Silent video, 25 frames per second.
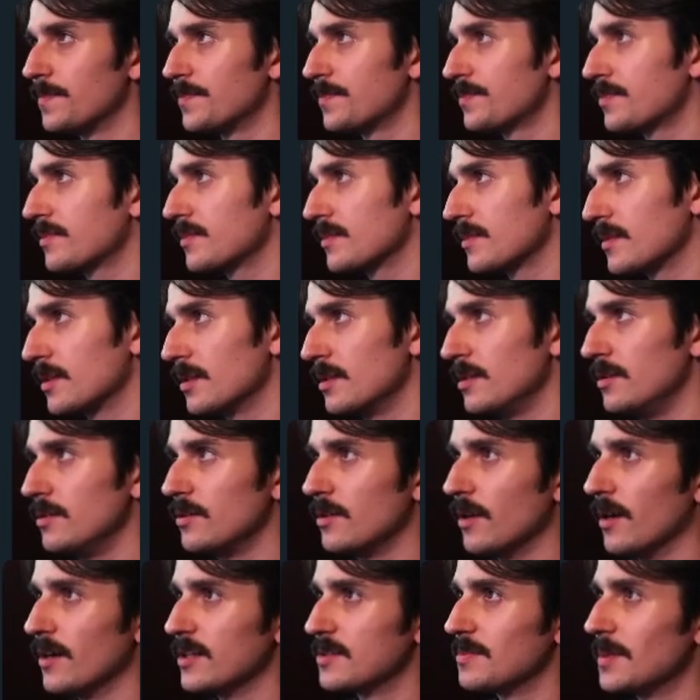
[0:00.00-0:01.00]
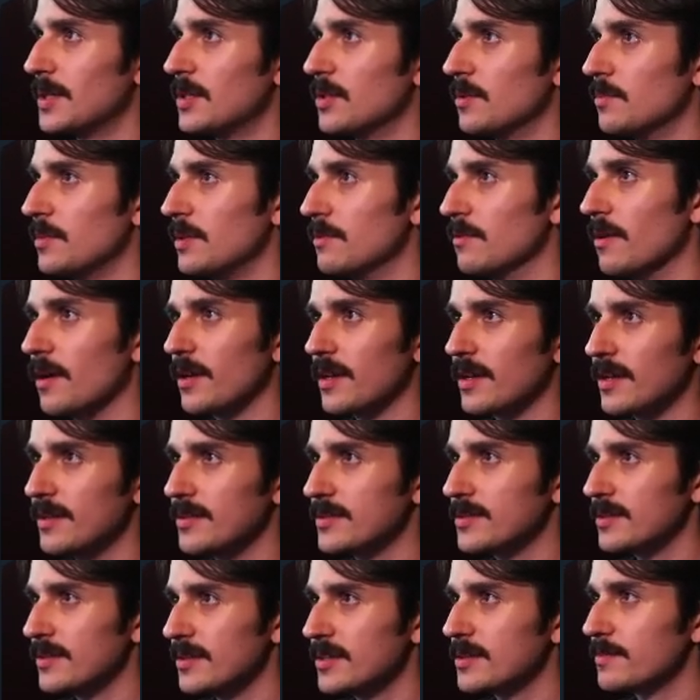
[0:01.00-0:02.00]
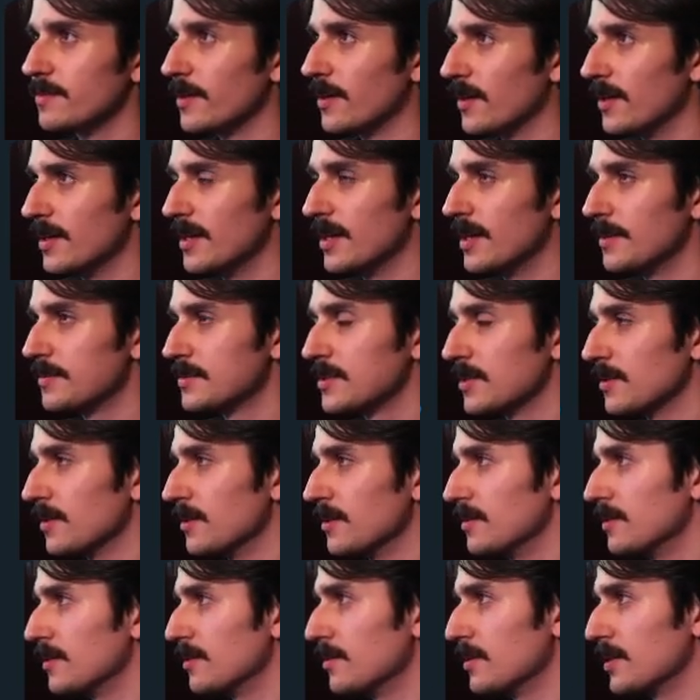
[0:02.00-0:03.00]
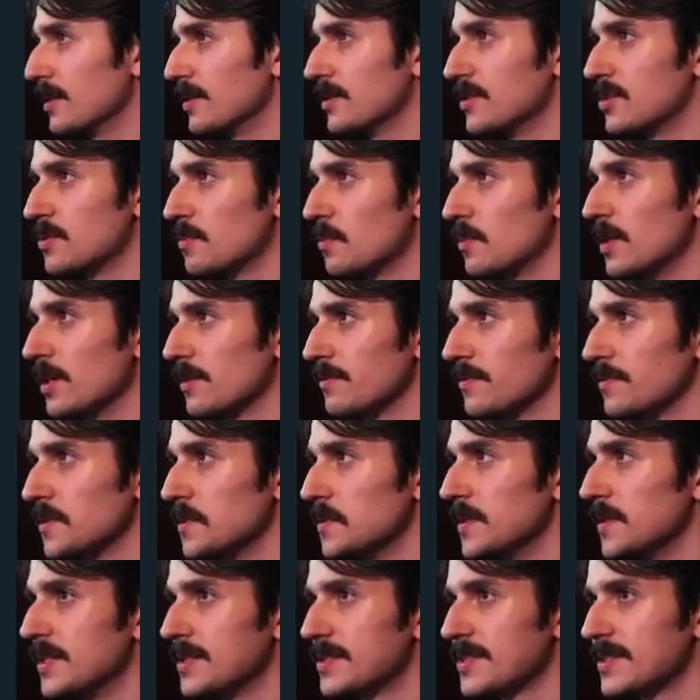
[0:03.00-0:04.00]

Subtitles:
You guys may not be running into this, but I am, so we're going to just work through this.